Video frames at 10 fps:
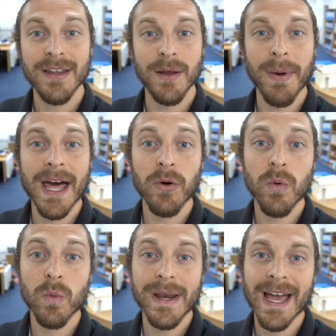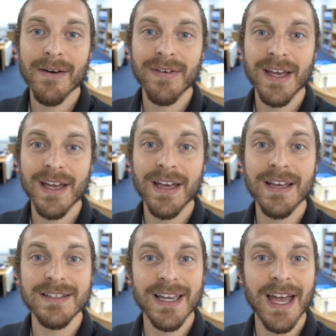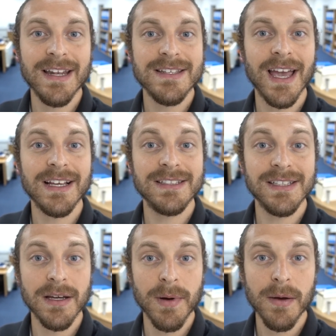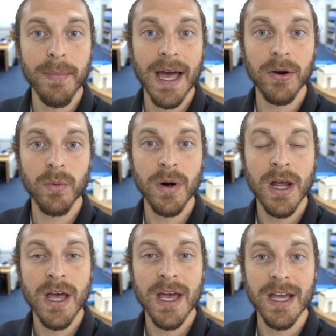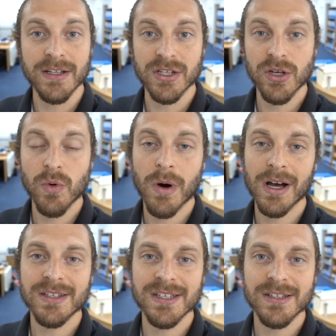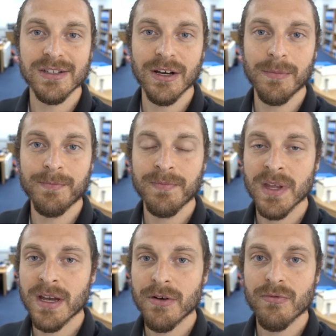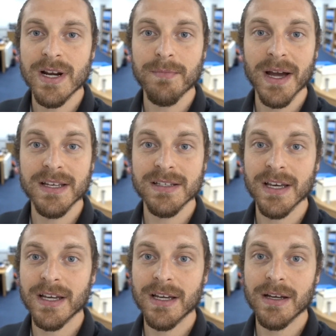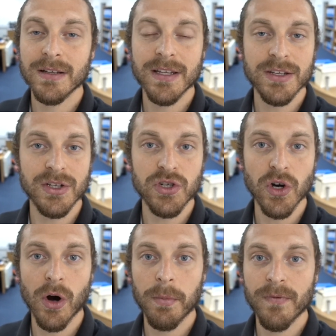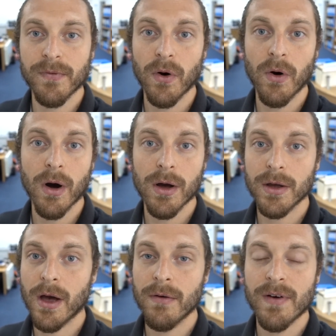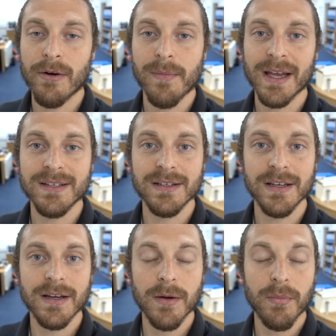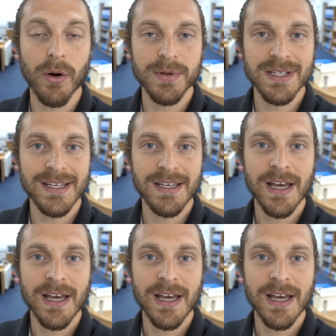The panel we have here is a Kentec Sigma panel. It's a two-wire system, really basic, does the job for a very basic property.